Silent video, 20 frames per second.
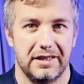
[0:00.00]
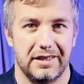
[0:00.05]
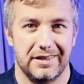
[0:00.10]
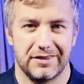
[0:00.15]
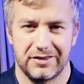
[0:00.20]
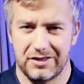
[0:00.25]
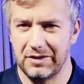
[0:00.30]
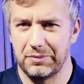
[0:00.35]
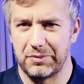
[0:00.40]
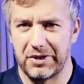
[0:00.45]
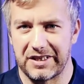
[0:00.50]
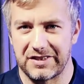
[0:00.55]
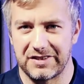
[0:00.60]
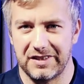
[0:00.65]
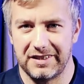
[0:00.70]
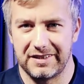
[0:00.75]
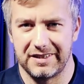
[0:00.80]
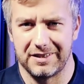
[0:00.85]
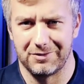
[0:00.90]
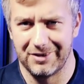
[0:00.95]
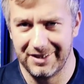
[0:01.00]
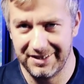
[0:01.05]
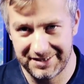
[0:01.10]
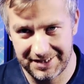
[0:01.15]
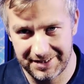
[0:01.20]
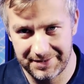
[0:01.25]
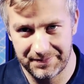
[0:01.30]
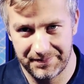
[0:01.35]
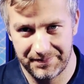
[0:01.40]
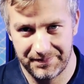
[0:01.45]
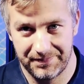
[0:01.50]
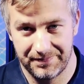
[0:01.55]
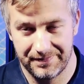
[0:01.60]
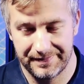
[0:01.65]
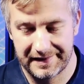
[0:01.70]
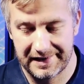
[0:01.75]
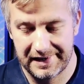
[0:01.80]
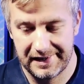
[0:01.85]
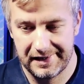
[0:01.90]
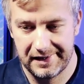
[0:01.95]
It's gonna be exciting, right?
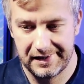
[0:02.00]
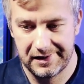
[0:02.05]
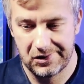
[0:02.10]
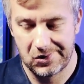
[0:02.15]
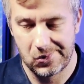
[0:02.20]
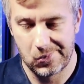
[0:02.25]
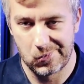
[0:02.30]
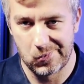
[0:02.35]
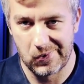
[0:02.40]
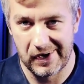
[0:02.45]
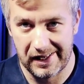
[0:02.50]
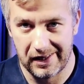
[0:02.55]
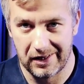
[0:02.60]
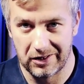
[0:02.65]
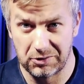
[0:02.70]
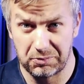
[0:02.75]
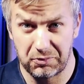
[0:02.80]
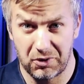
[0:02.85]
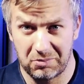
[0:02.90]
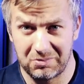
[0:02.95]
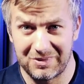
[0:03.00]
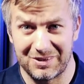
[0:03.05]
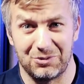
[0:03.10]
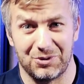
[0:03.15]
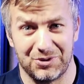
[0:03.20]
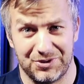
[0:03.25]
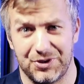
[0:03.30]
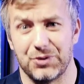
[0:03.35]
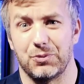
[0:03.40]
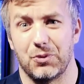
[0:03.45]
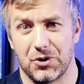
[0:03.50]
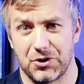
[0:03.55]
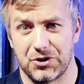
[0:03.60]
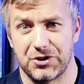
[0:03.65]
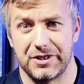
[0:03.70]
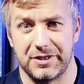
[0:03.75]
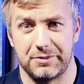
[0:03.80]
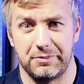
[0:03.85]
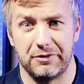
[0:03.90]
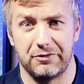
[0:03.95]
Well, you probably want to
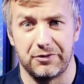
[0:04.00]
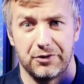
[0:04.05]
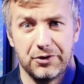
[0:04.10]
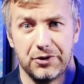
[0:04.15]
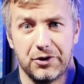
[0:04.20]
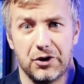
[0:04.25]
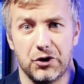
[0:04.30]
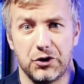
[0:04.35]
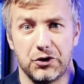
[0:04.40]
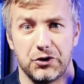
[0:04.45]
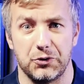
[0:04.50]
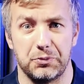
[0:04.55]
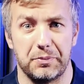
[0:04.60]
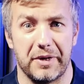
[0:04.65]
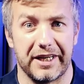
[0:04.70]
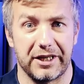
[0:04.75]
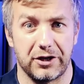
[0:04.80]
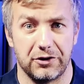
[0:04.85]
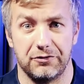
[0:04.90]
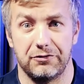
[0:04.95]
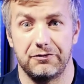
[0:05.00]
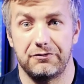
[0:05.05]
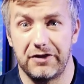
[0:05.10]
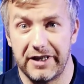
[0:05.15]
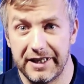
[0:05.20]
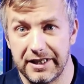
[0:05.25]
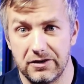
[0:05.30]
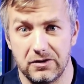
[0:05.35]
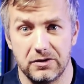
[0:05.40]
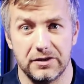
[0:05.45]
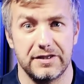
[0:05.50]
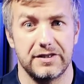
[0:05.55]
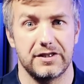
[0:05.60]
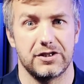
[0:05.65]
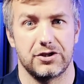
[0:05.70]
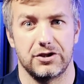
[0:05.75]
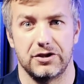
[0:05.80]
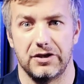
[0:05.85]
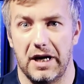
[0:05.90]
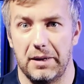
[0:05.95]
watch this before you make your final
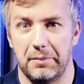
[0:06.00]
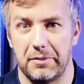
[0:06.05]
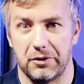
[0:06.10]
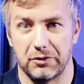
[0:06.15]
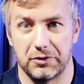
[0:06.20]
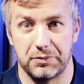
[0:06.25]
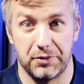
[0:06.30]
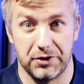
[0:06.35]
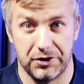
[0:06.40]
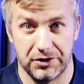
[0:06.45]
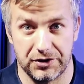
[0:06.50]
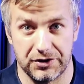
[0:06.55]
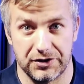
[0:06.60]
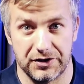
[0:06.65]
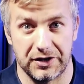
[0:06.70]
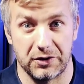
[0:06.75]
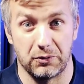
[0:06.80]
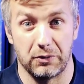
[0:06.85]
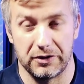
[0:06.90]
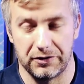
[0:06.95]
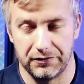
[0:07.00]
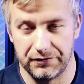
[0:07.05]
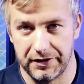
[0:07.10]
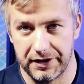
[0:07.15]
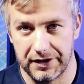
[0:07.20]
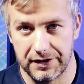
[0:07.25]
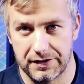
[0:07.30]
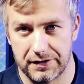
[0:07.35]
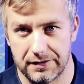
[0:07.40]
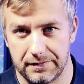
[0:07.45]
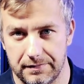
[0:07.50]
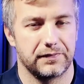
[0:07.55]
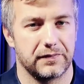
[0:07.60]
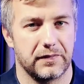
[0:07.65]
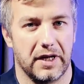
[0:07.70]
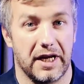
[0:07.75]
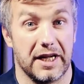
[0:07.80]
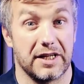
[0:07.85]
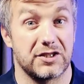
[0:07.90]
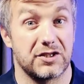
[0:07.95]
decision about purchasing one of these.
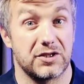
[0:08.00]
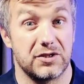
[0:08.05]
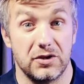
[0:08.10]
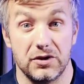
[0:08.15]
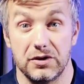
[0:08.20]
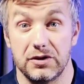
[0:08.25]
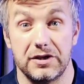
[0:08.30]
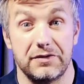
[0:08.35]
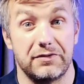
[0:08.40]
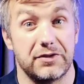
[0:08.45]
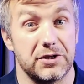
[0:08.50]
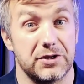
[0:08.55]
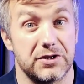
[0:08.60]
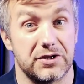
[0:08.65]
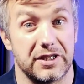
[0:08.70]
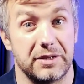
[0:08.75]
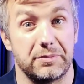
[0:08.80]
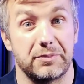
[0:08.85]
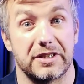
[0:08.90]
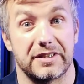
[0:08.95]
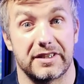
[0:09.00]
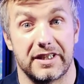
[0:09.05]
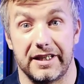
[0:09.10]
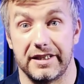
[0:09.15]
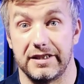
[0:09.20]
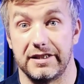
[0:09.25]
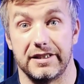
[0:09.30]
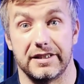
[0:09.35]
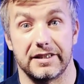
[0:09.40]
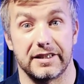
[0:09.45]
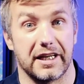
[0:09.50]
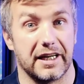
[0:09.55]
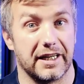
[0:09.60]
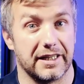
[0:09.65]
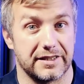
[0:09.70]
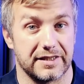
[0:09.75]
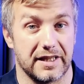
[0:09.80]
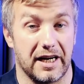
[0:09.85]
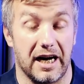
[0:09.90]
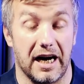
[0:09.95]
It's not the first time that ITEAD
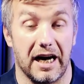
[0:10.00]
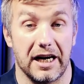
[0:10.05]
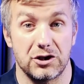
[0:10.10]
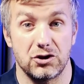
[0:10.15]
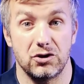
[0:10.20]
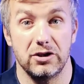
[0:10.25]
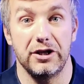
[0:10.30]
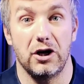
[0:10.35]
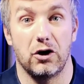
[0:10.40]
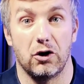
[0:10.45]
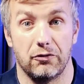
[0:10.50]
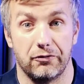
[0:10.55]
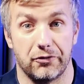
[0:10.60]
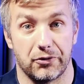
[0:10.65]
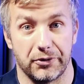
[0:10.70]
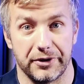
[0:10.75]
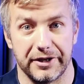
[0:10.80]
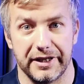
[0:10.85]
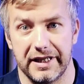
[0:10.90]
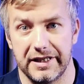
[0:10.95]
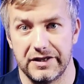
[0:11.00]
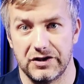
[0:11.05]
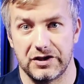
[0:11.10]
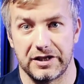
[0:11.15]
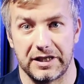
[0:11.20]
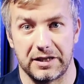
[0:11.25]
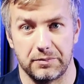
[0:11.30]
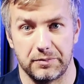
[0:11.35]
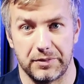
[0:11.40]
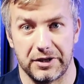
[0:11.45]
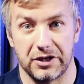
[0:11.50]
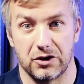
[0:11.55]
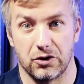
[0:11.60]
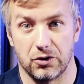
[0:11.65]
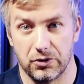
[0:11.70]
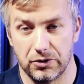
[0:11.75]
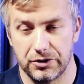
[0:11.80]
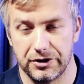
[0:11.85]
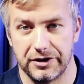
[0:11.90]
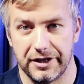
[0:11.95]
guys are actually offering a Zigbee
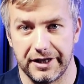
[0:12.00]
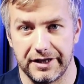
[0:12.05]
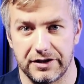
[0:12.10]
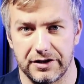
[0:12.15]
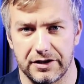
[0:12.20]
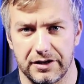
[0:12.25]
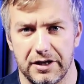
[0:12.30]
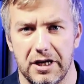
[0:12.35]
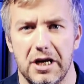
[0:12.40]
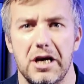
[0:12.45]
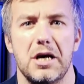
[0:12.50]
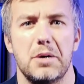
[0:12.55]
coordinator.